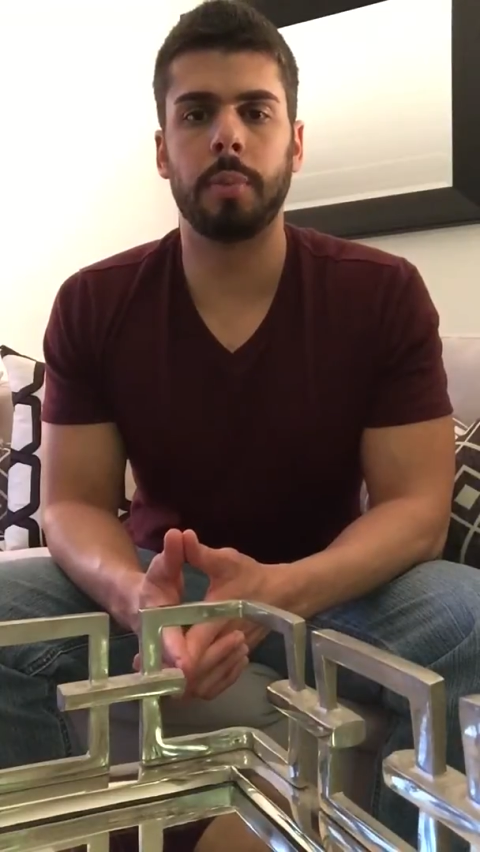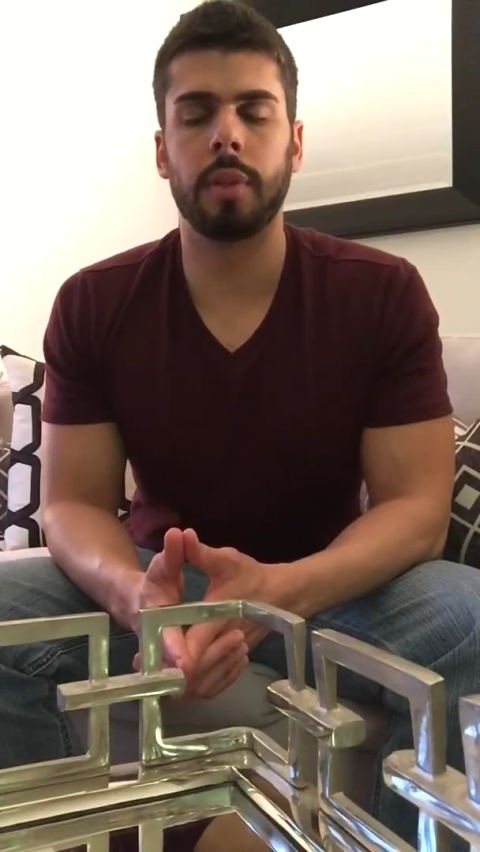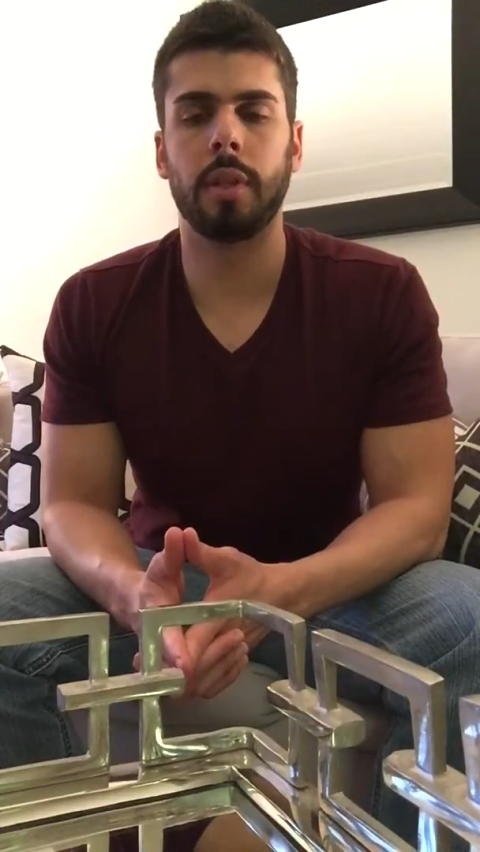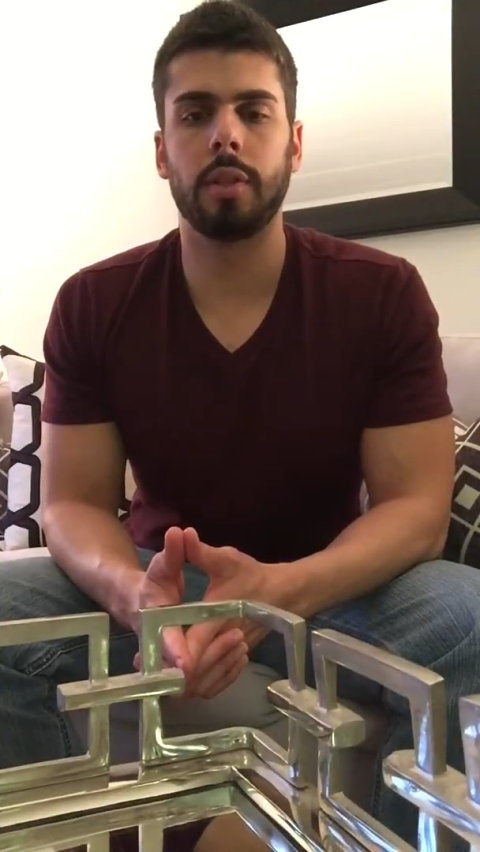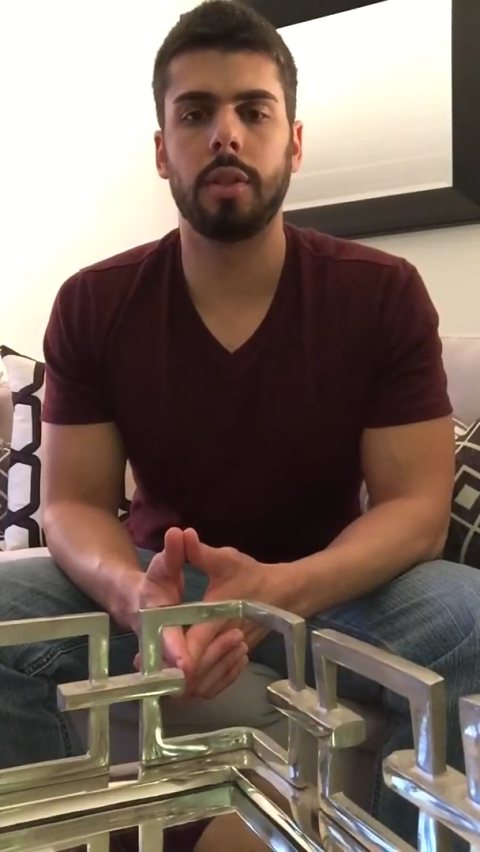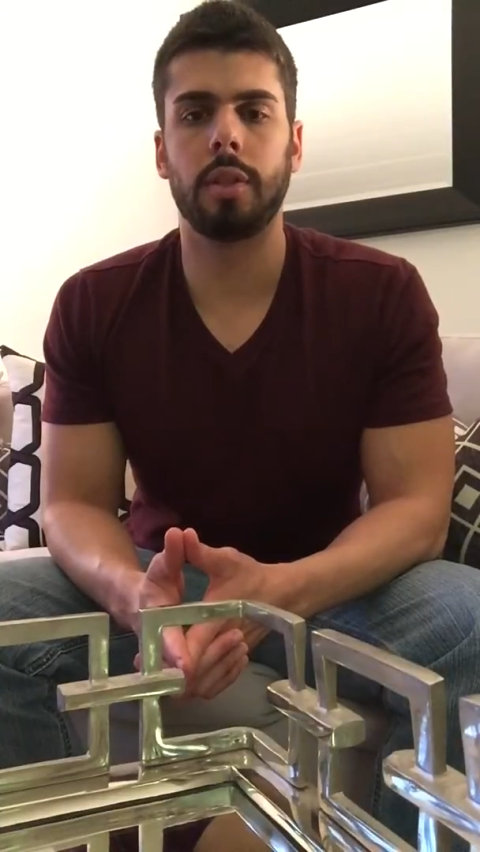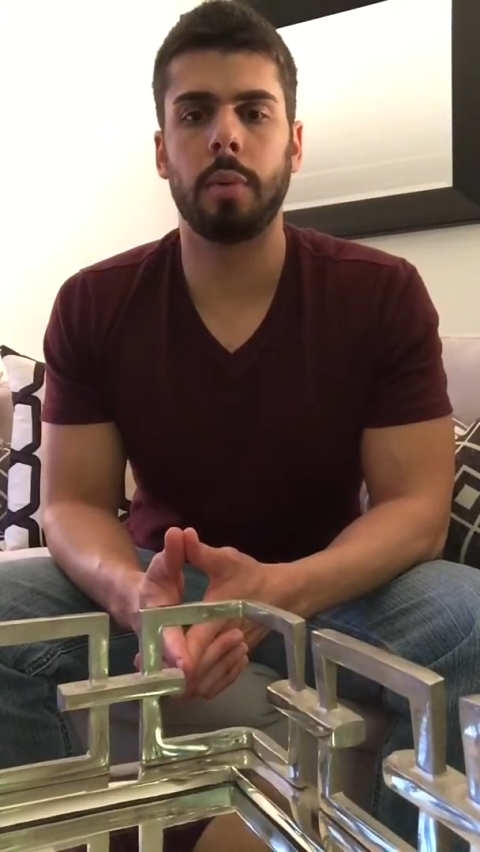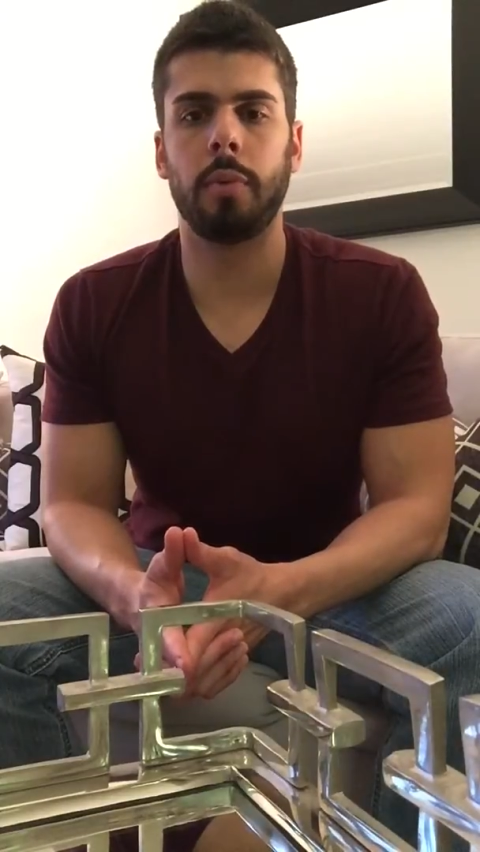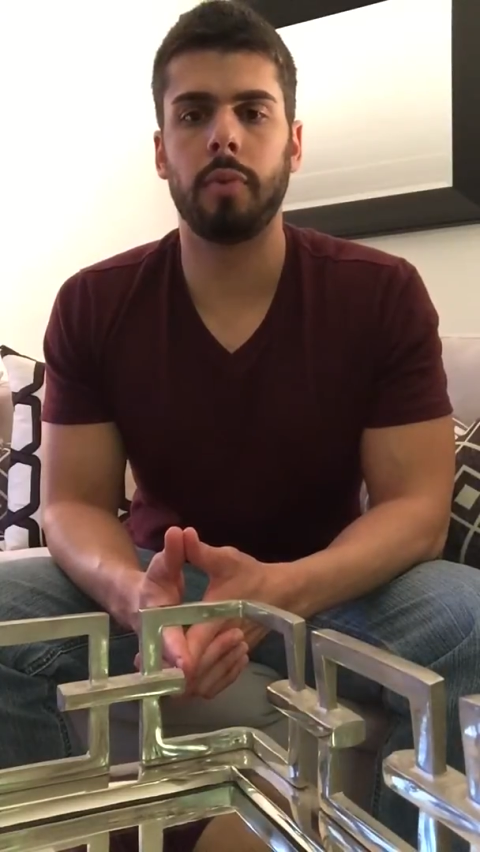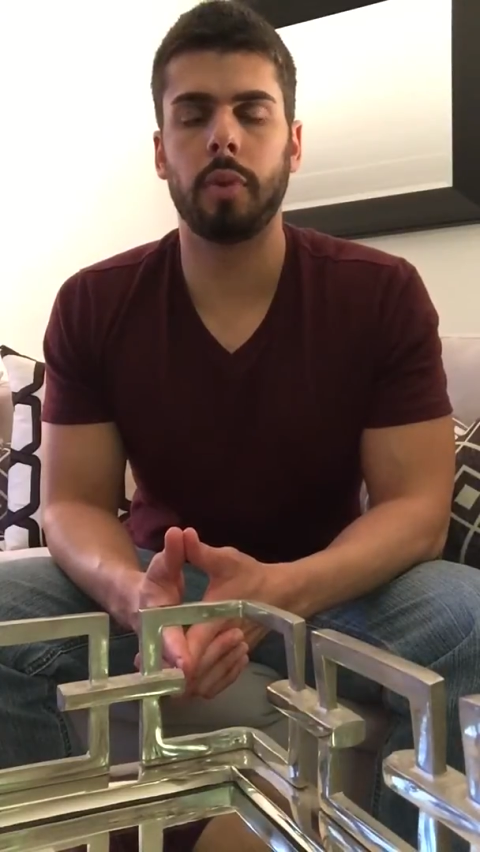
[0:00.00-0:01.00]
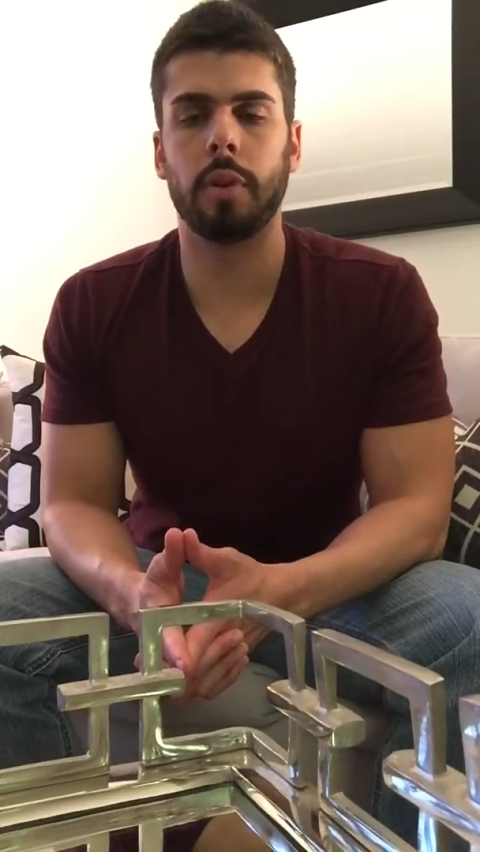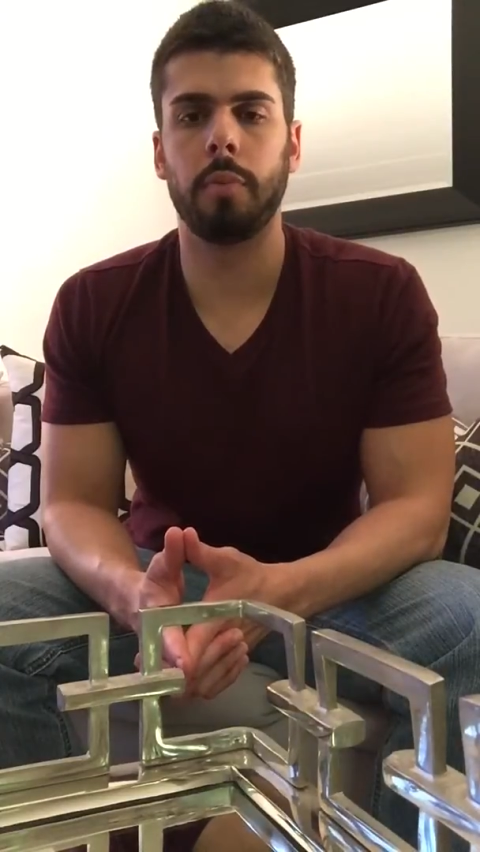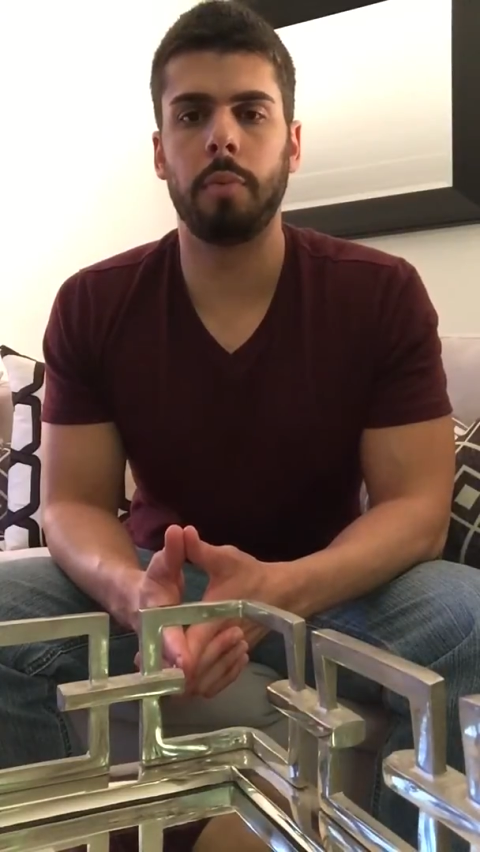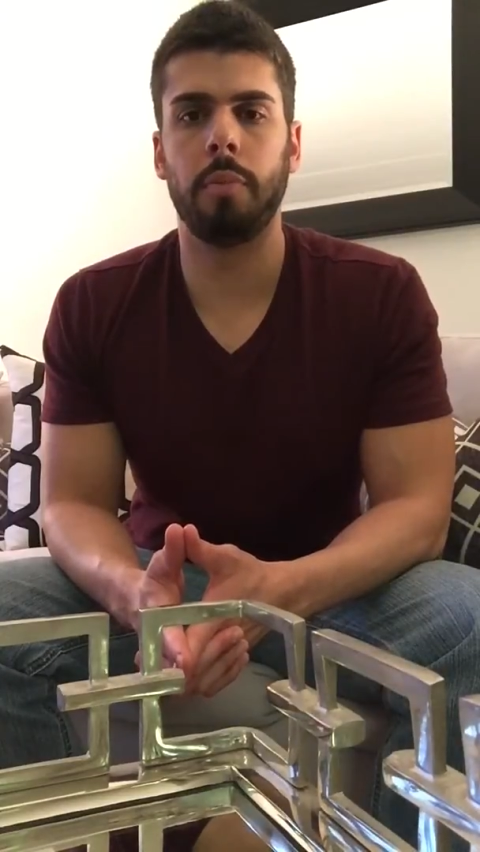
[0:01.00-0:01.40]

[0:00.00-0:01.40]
Potentially some of you are going to be